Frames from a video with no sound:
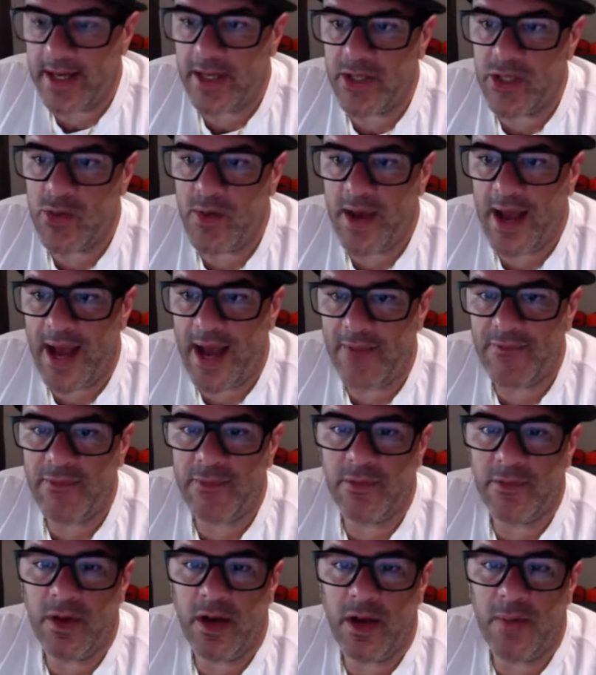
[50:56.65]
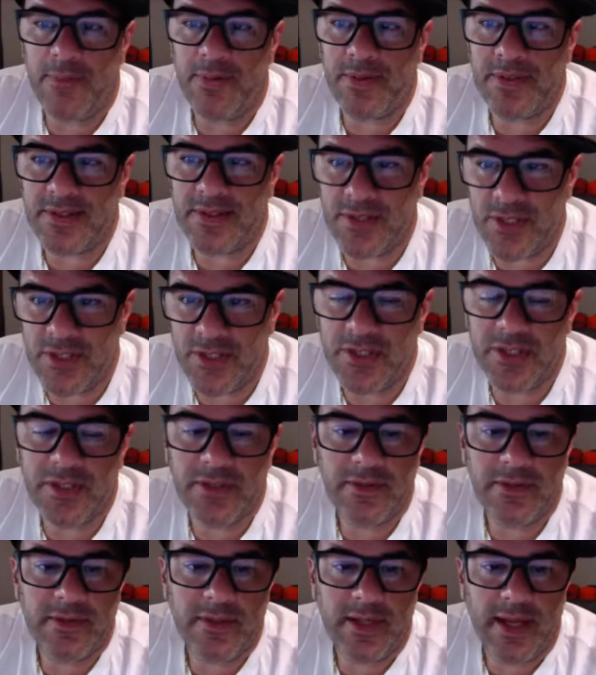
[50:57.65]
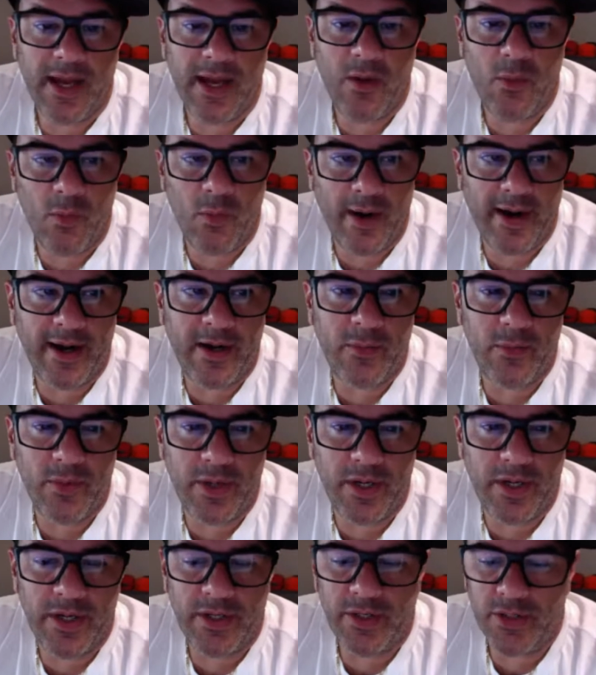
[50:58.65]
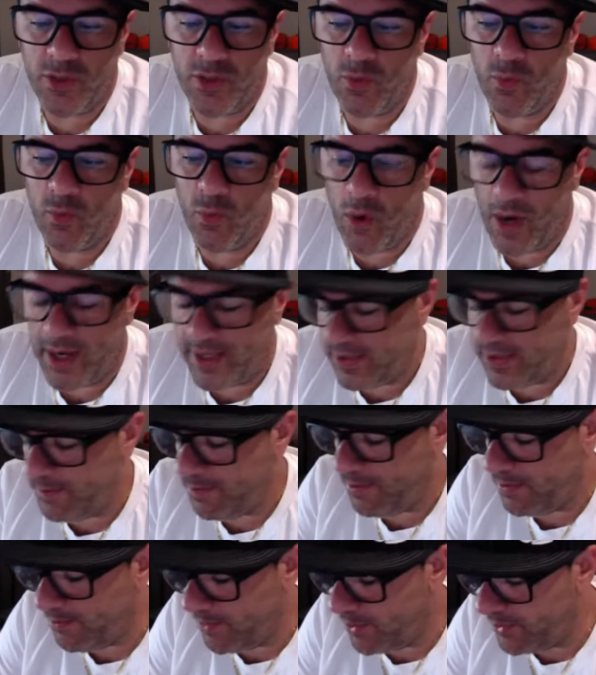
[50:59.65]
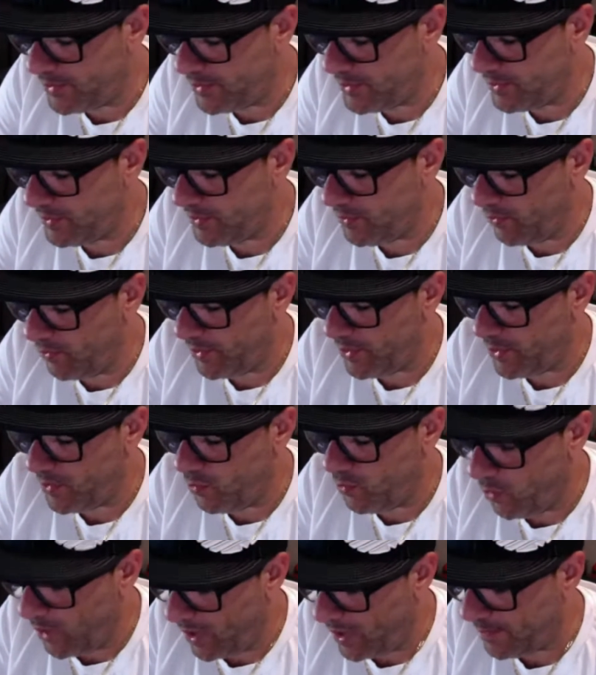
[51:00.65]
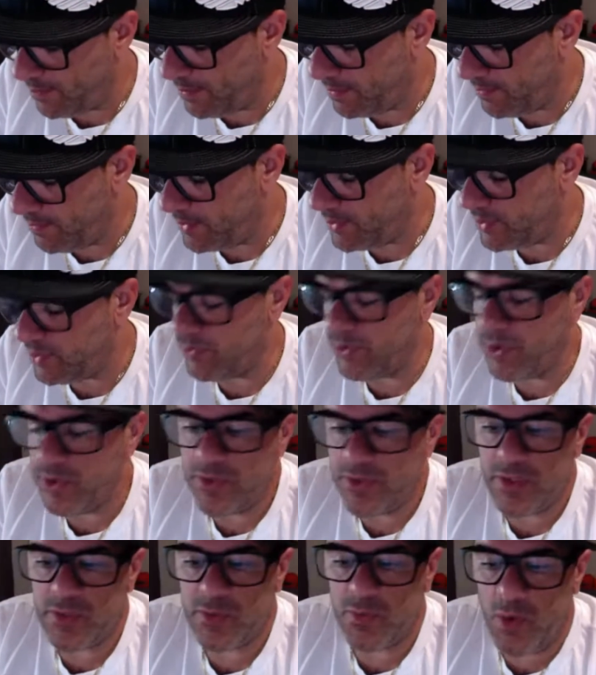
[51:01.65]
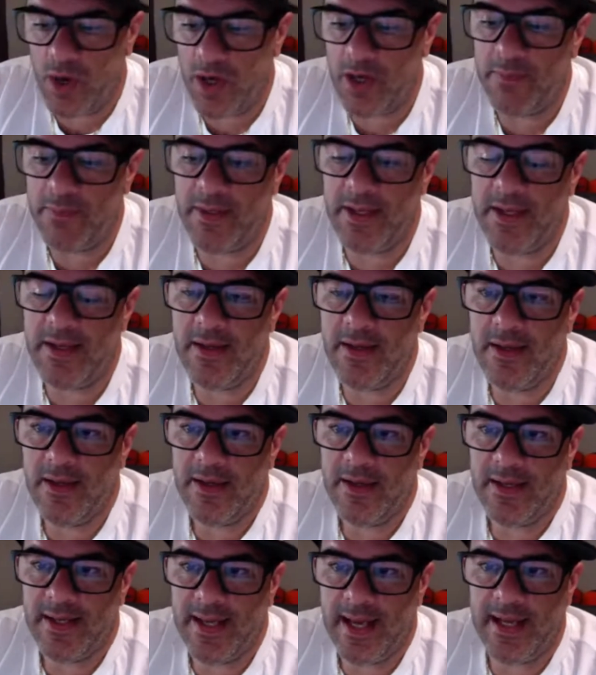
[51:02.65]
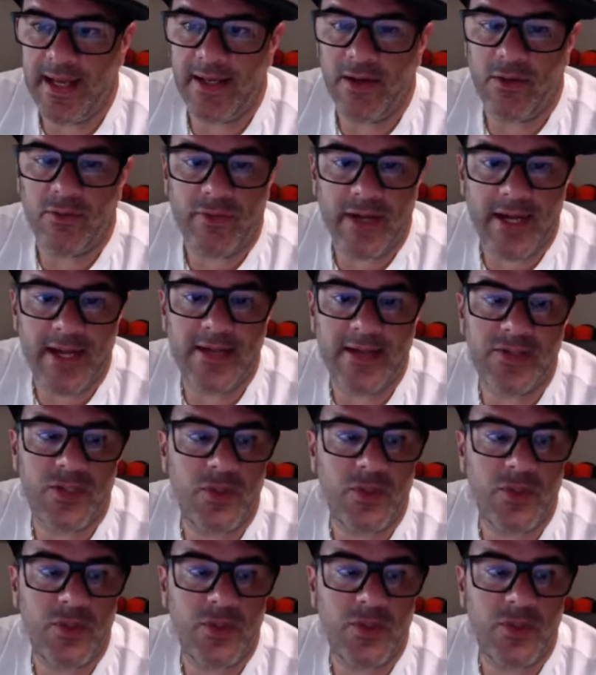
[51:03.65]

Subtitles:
and you have a position at work where you wanted a promotion, or you want a promotion, or you just want to be getting a raise,